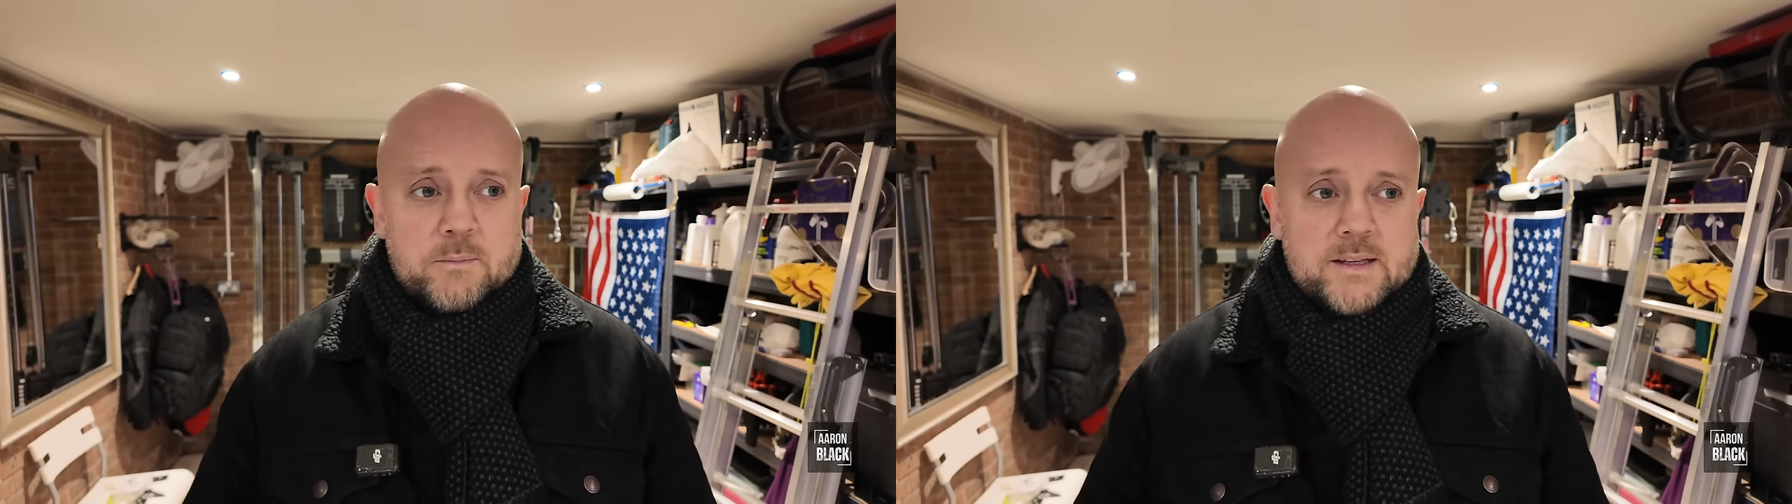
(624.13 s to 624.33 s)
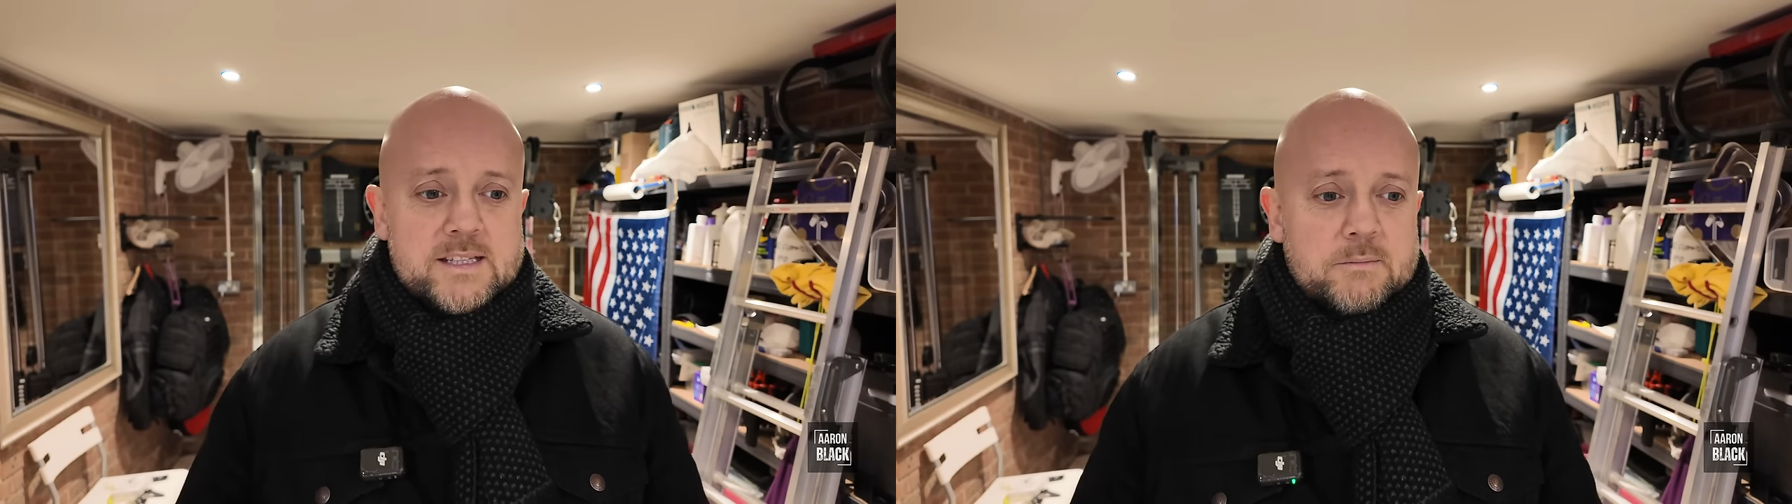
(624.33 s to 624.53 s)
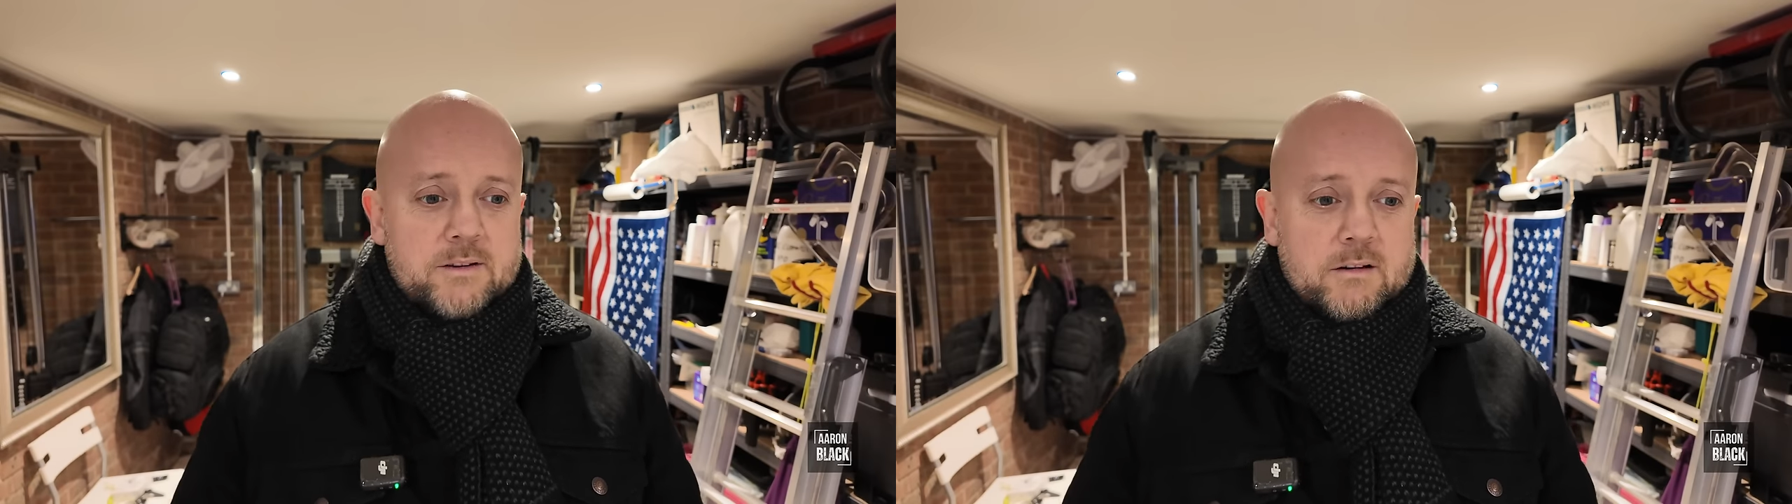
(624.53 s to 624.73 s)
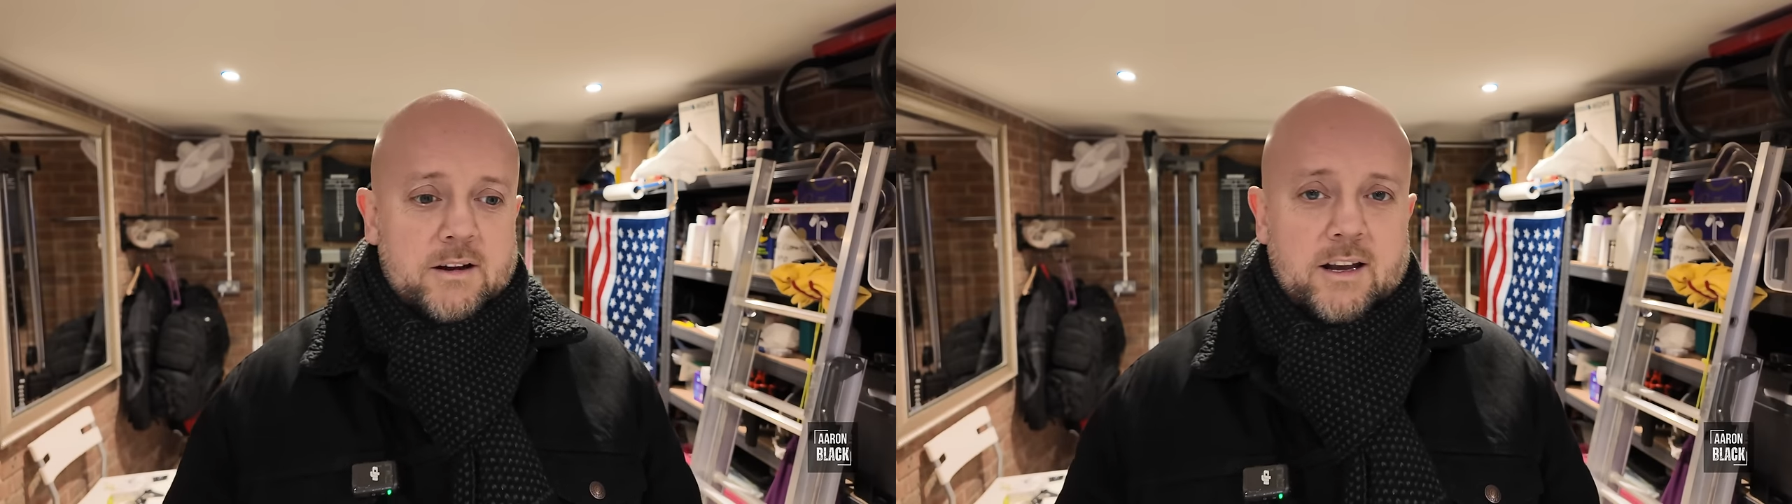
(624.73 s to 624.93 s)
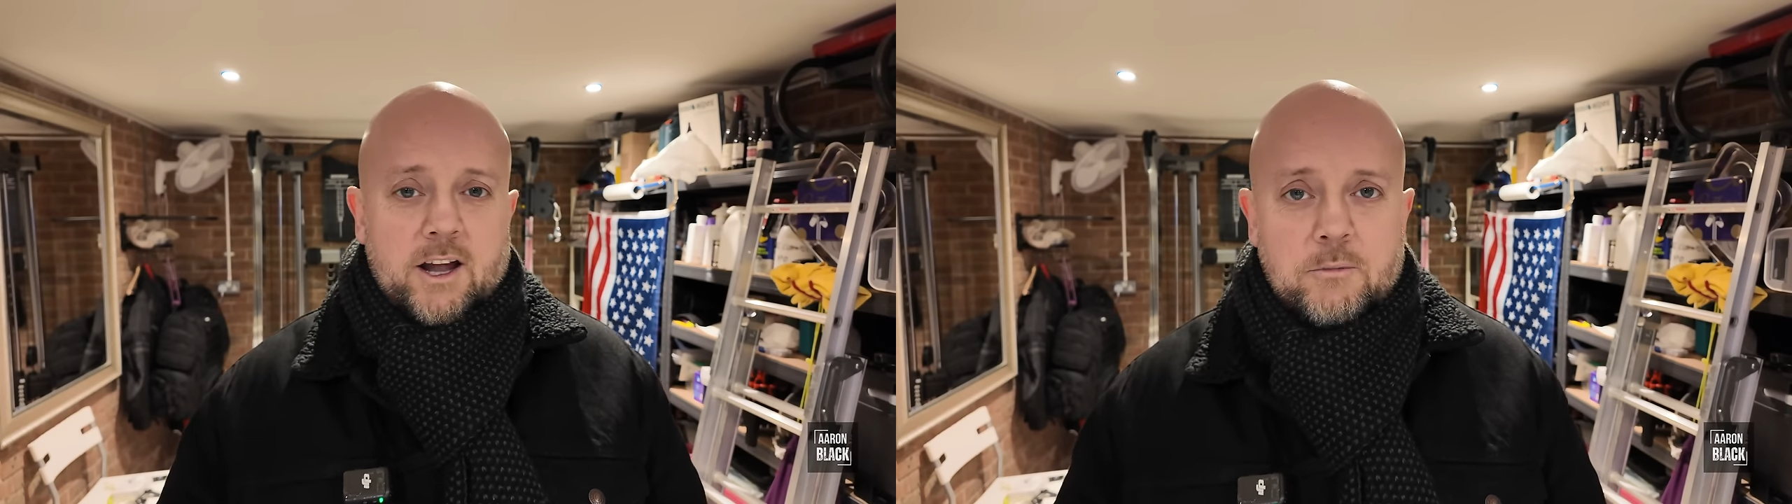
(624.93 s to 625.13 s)
been something
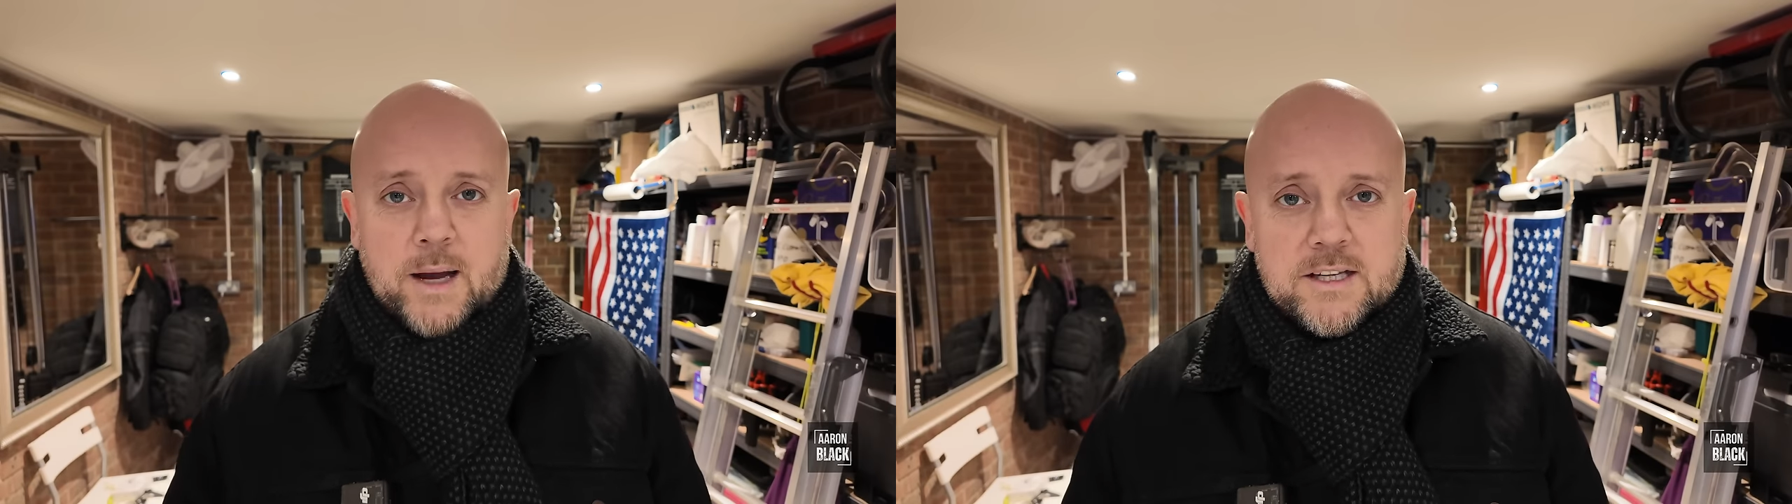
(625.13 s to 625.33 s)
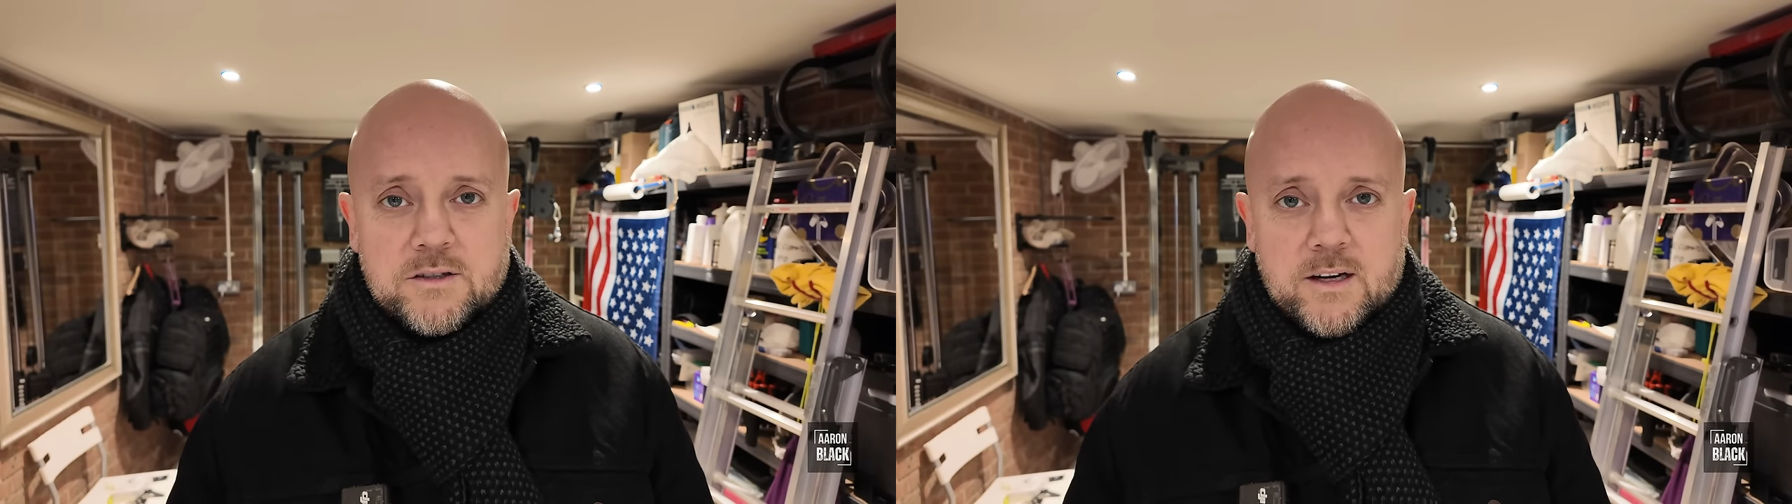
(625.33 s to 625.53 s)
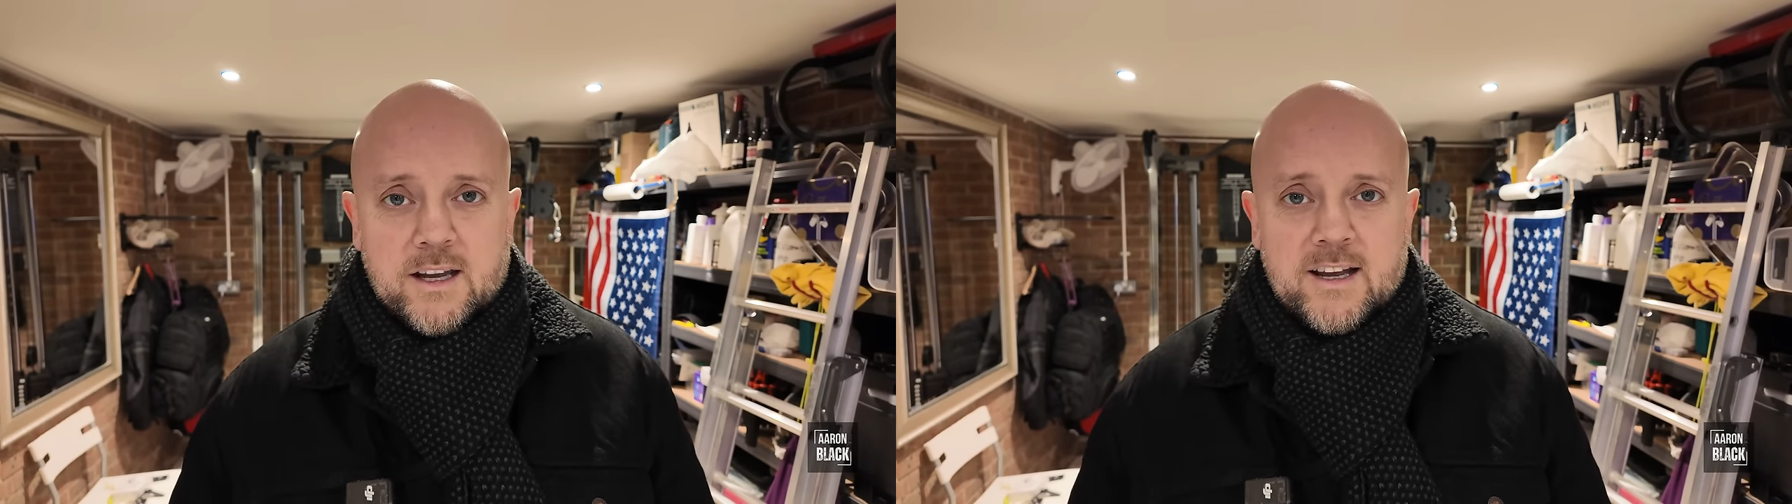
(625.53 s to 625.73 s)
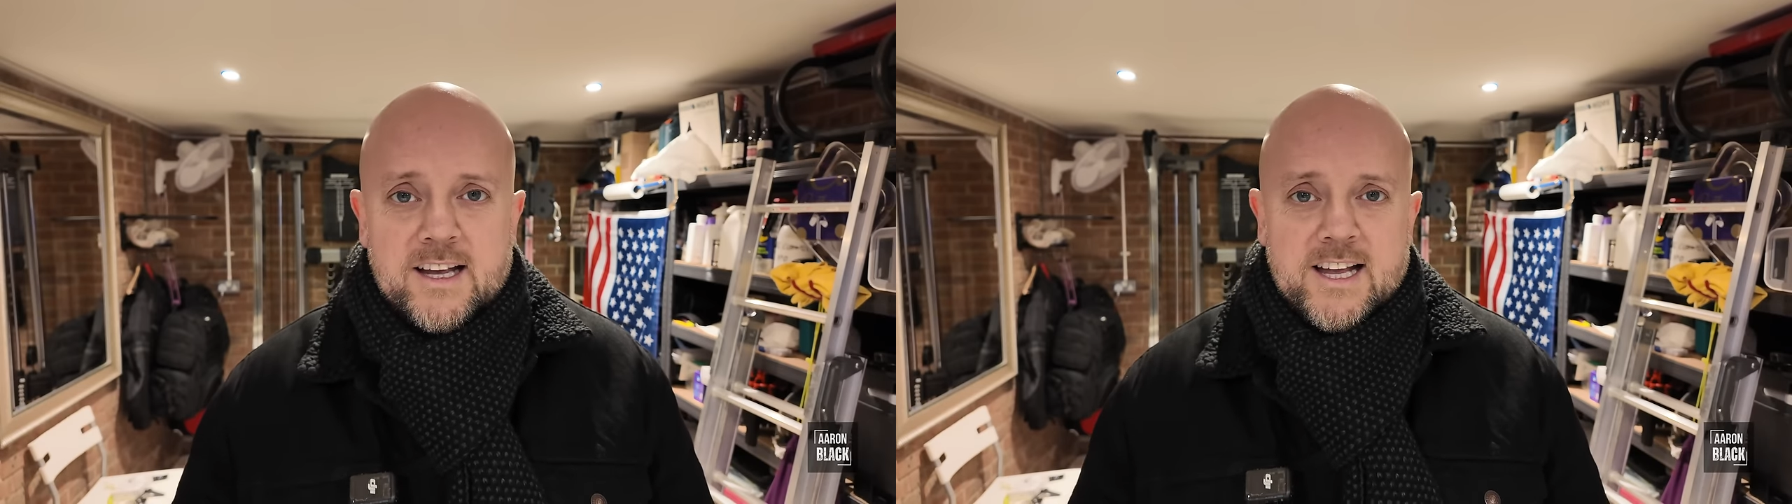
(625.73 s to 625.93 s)
like a low battery.